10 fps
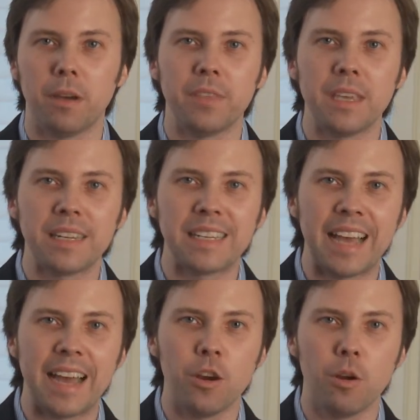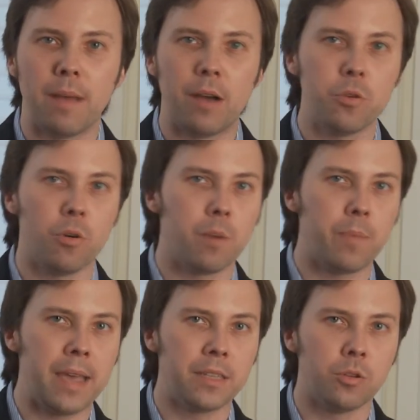of the entire amount you are
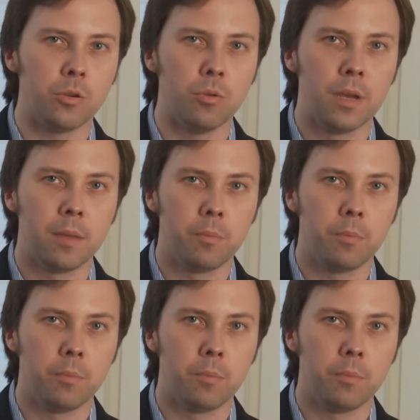past due,